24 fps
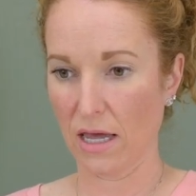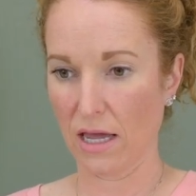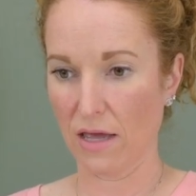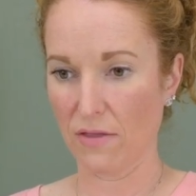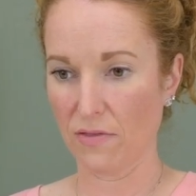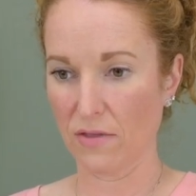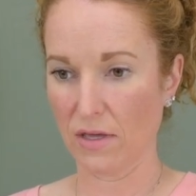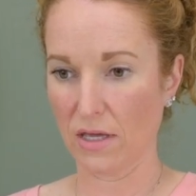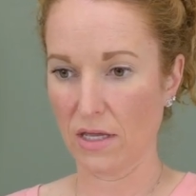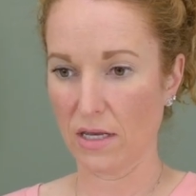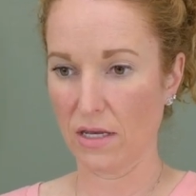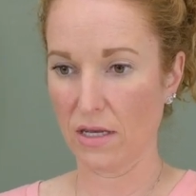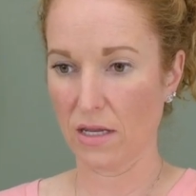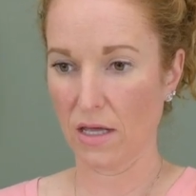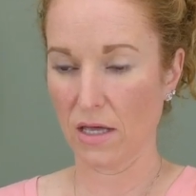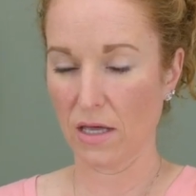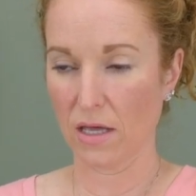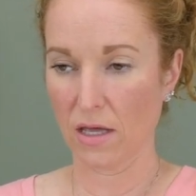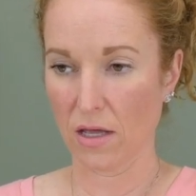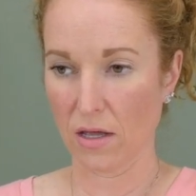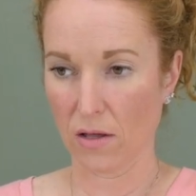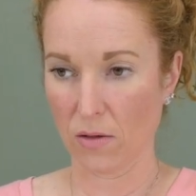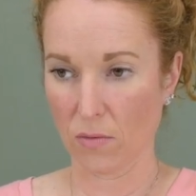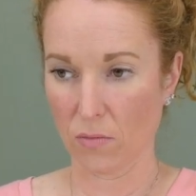and then
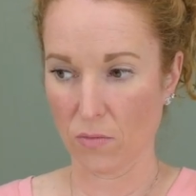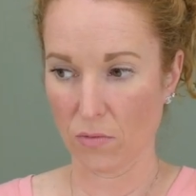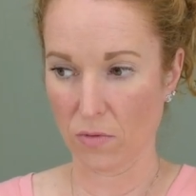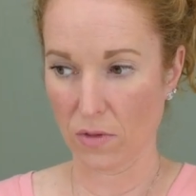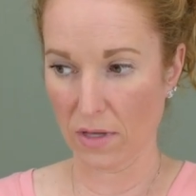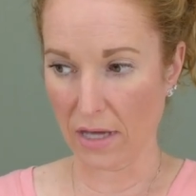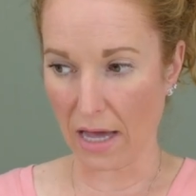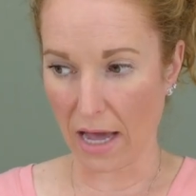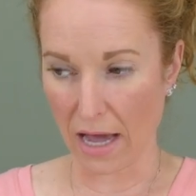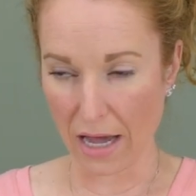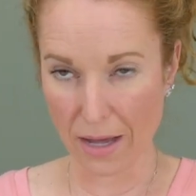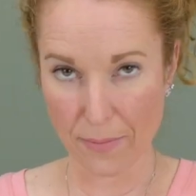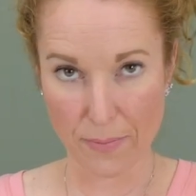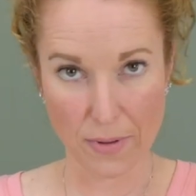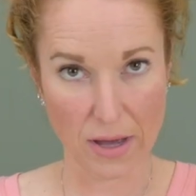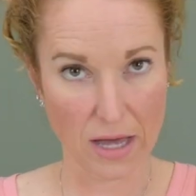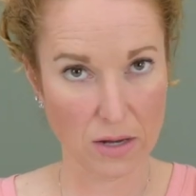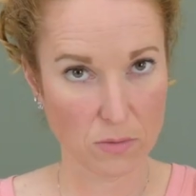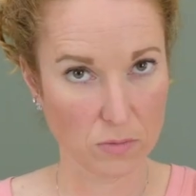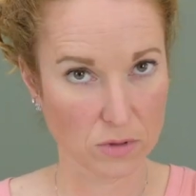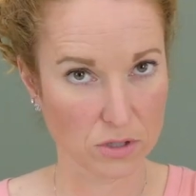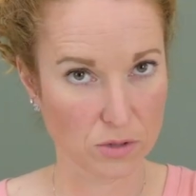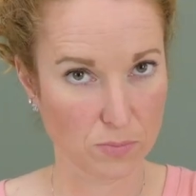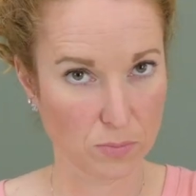the
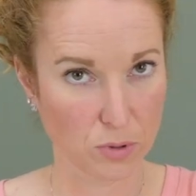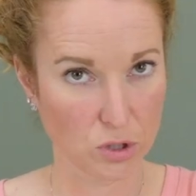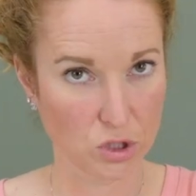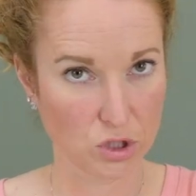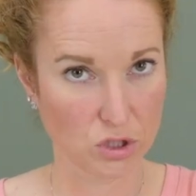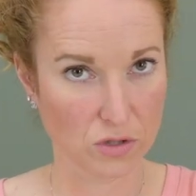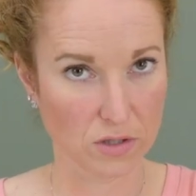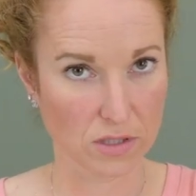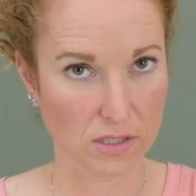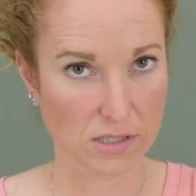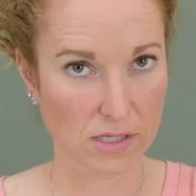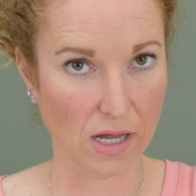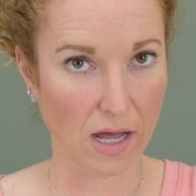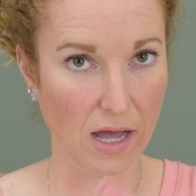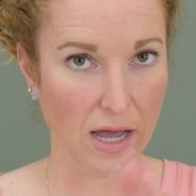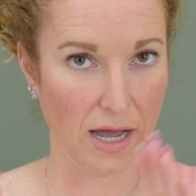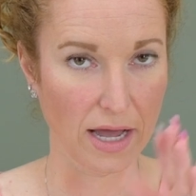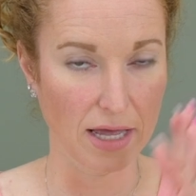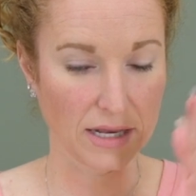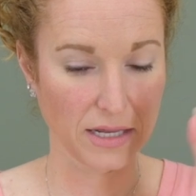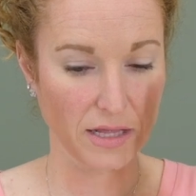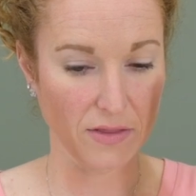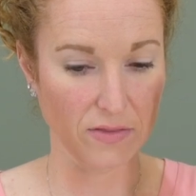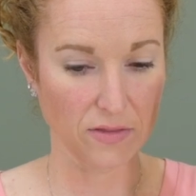iPad was pushed to the
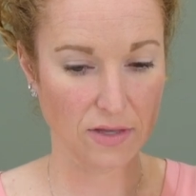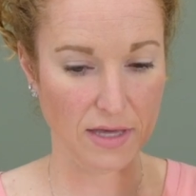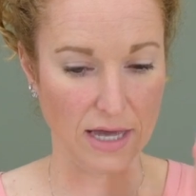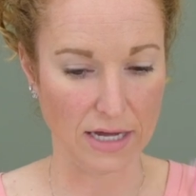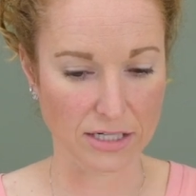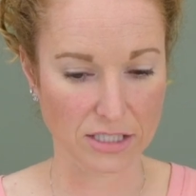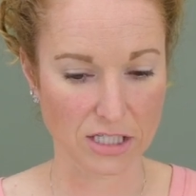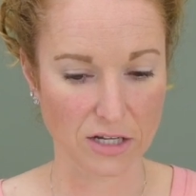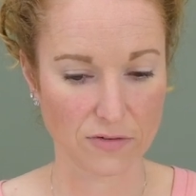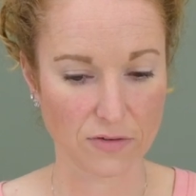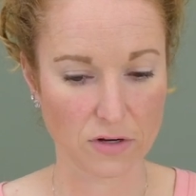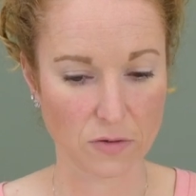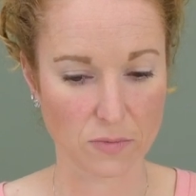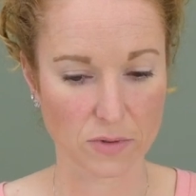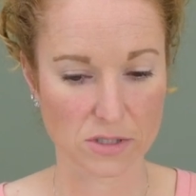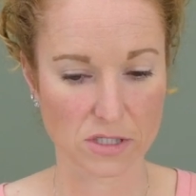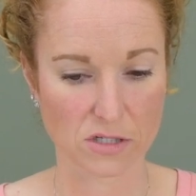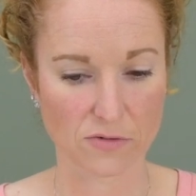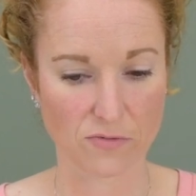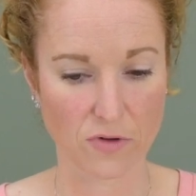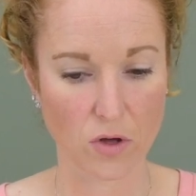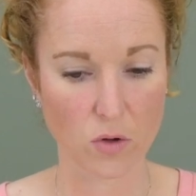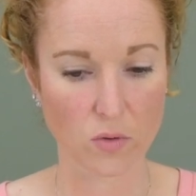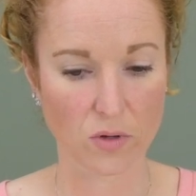side and the activity
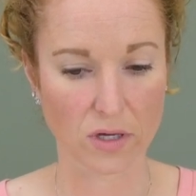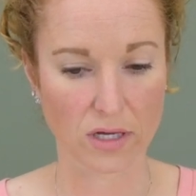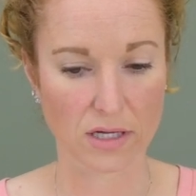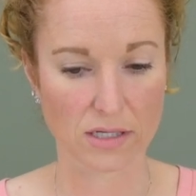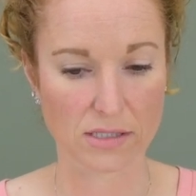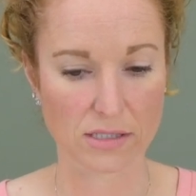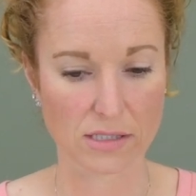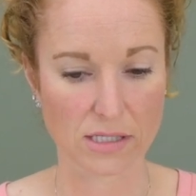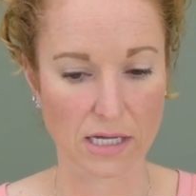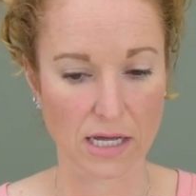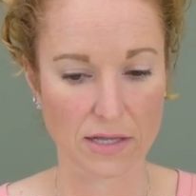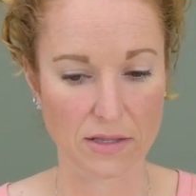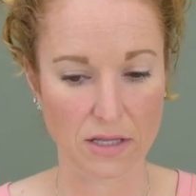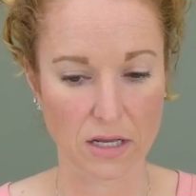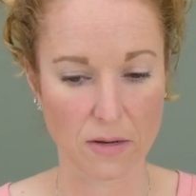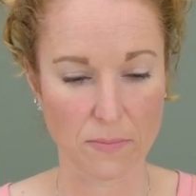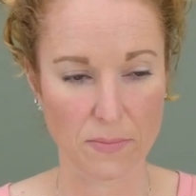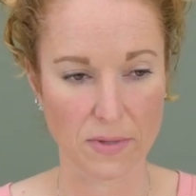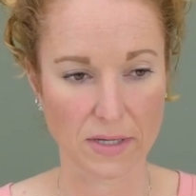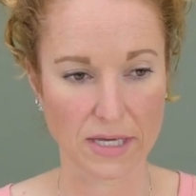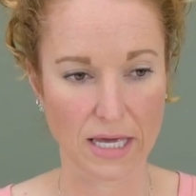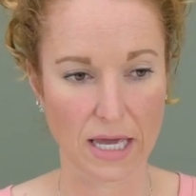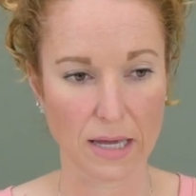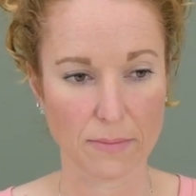was the focus, and then
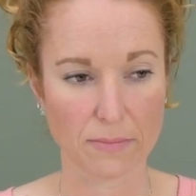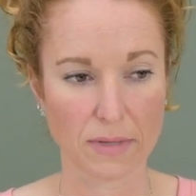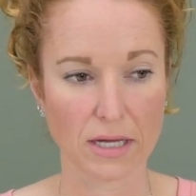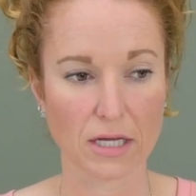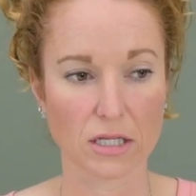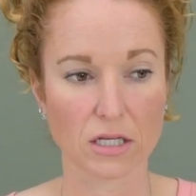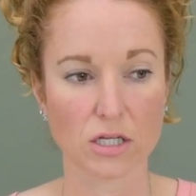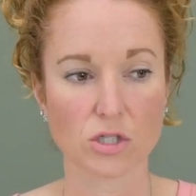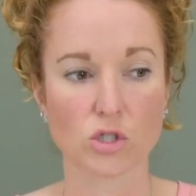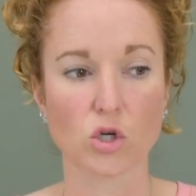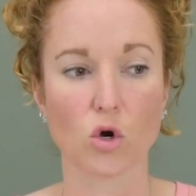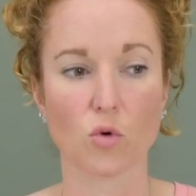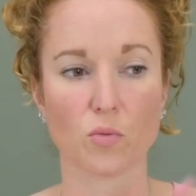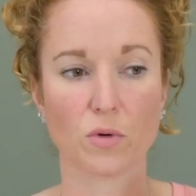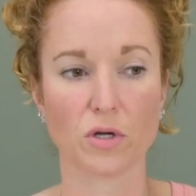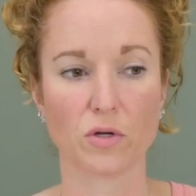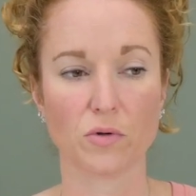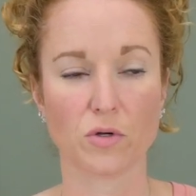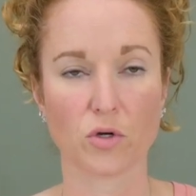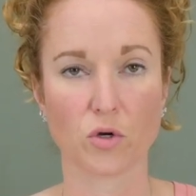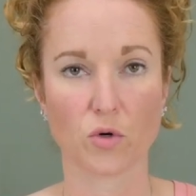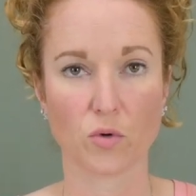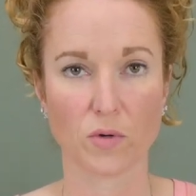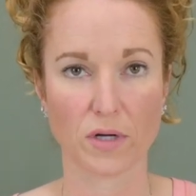it became like, let's go
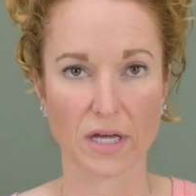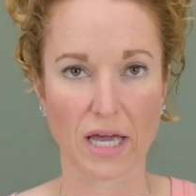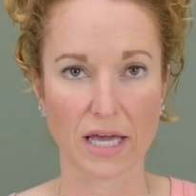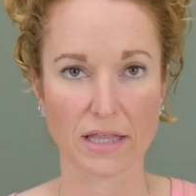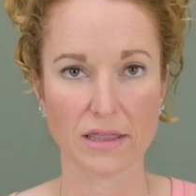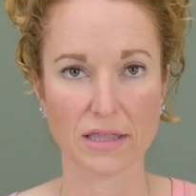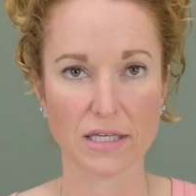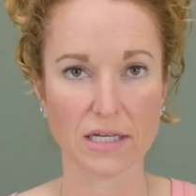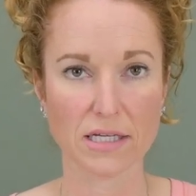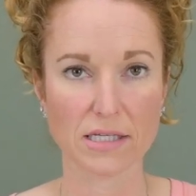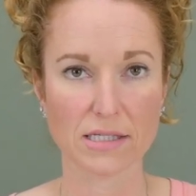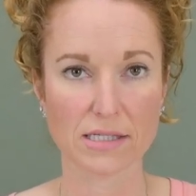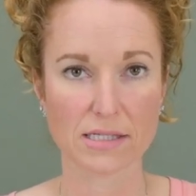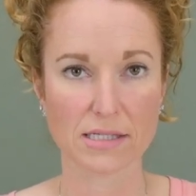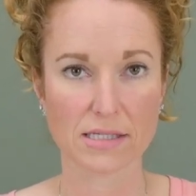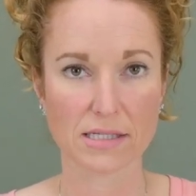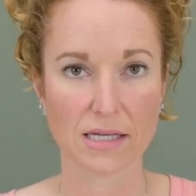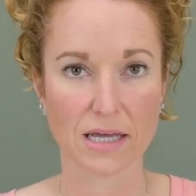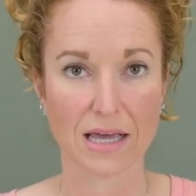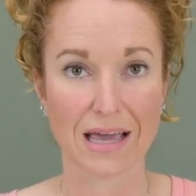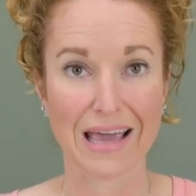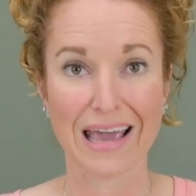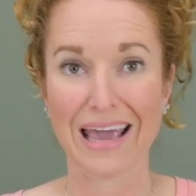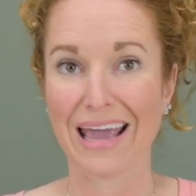recreate
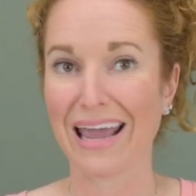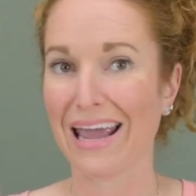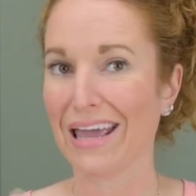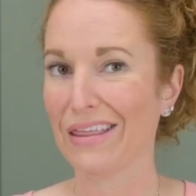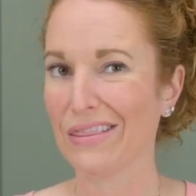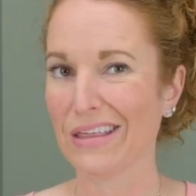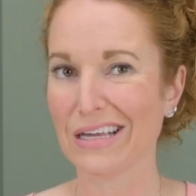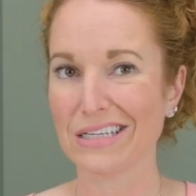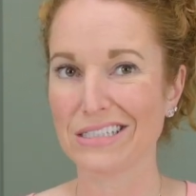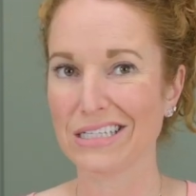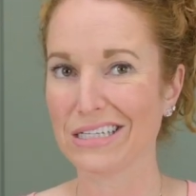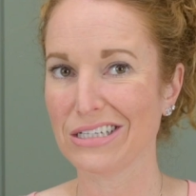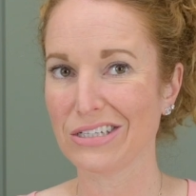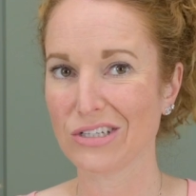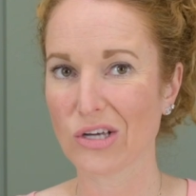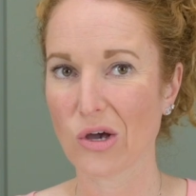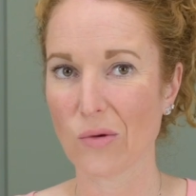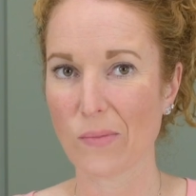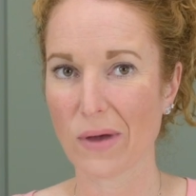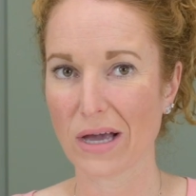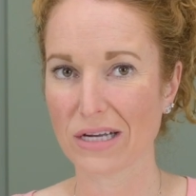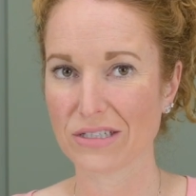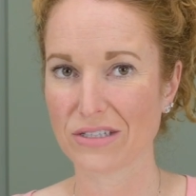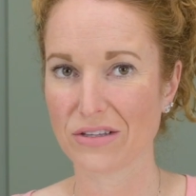this, and they didn't
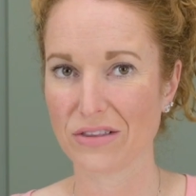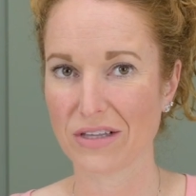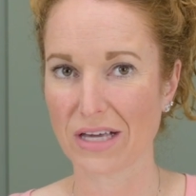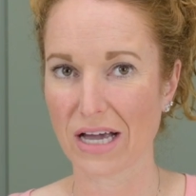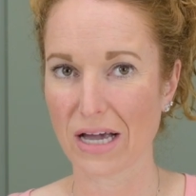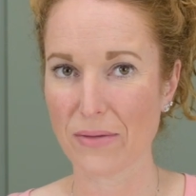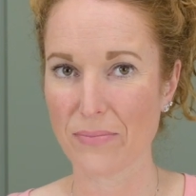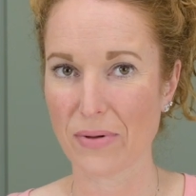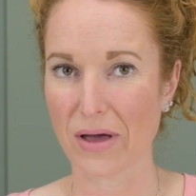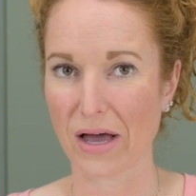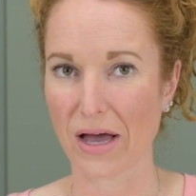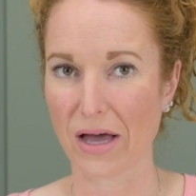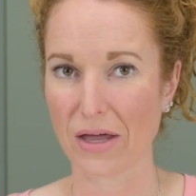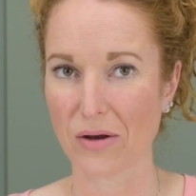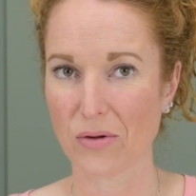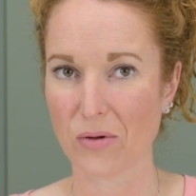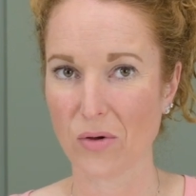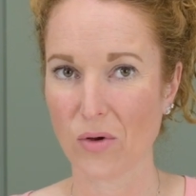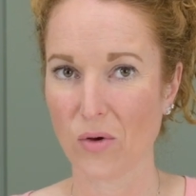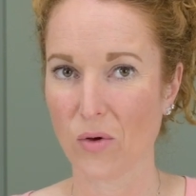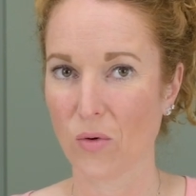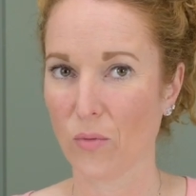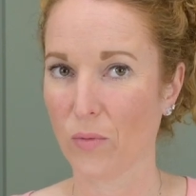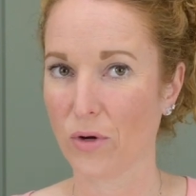go back to the iPad,
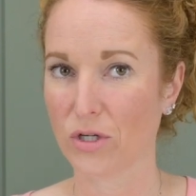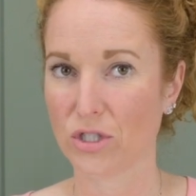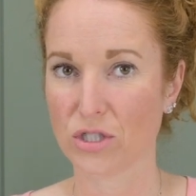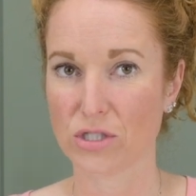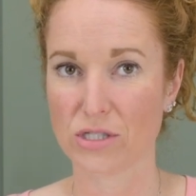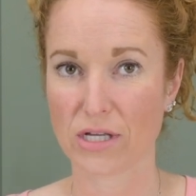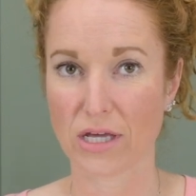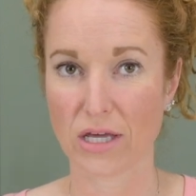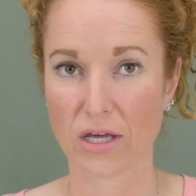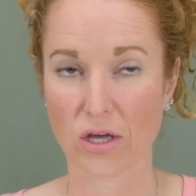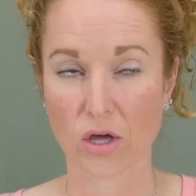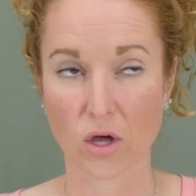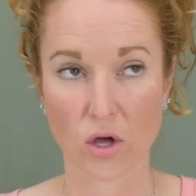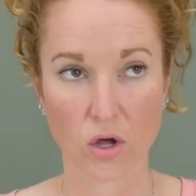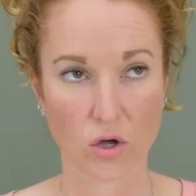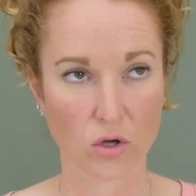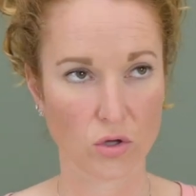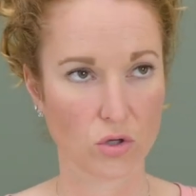which is a